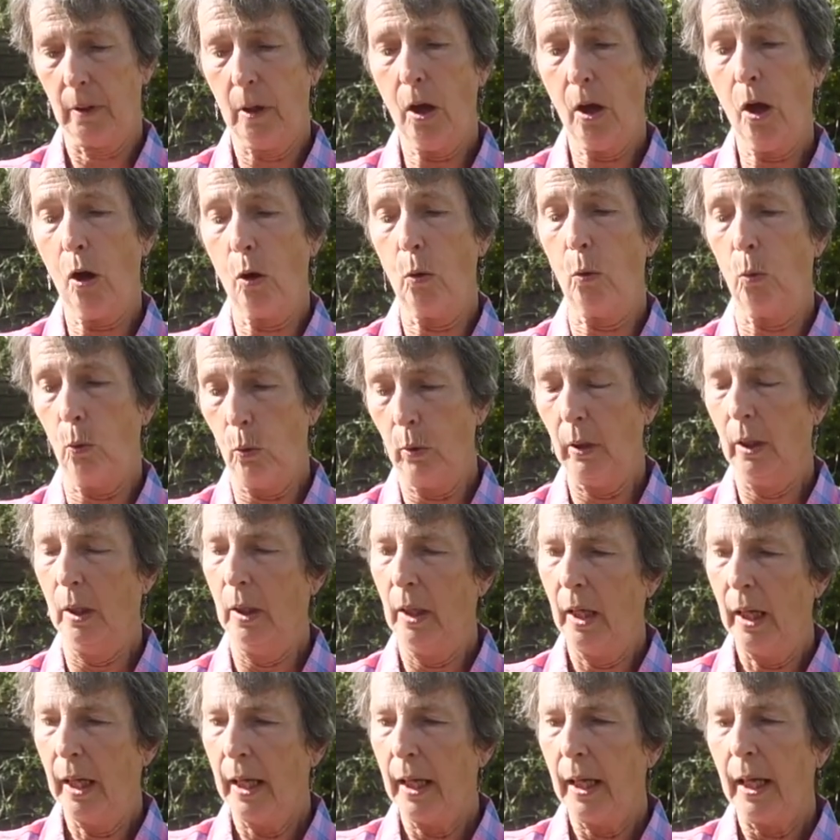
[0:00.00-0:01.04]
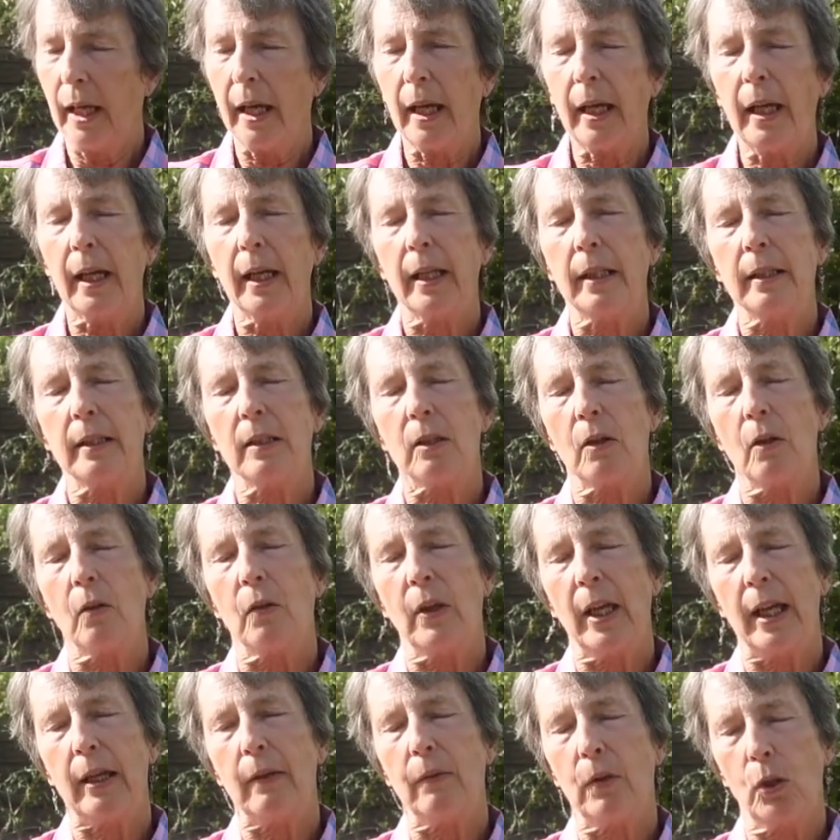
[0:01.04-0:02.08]
hole, and
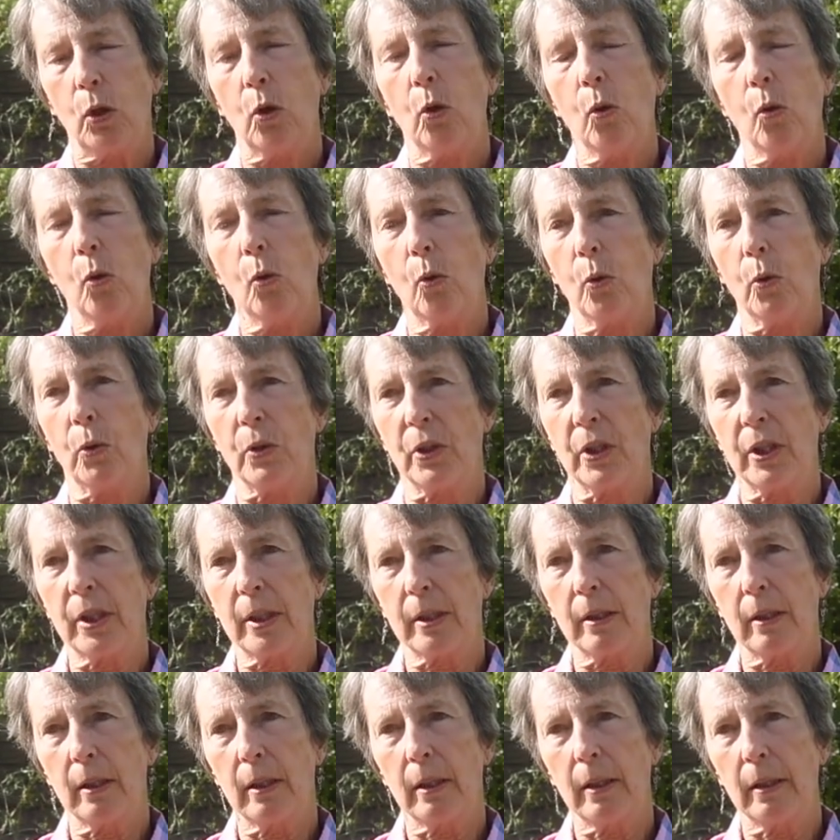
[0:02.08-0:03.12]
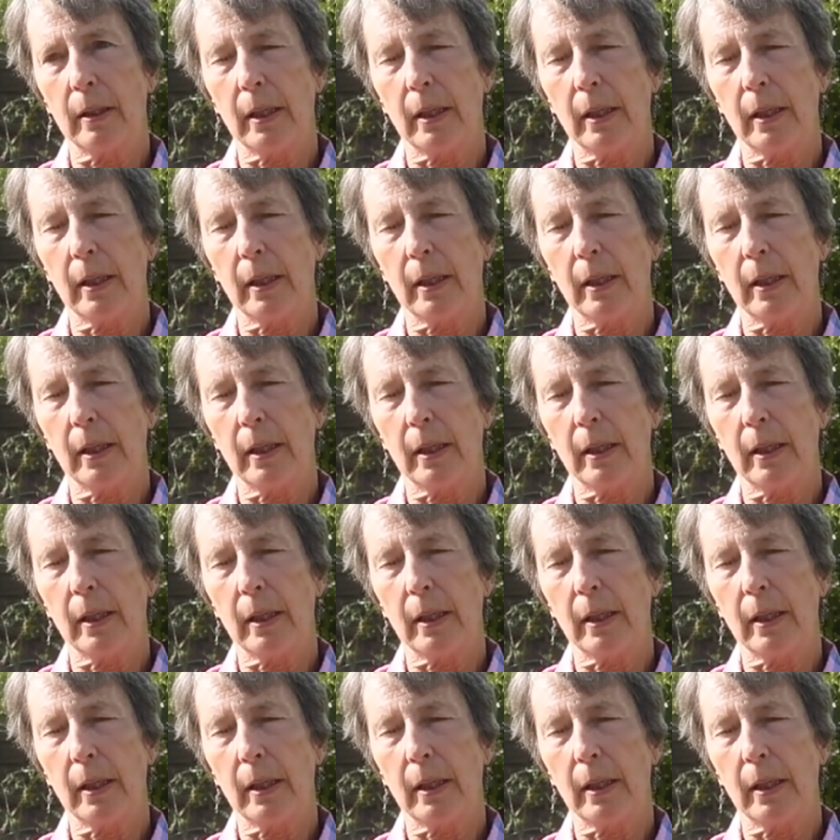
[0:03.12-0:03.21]
they're the cords,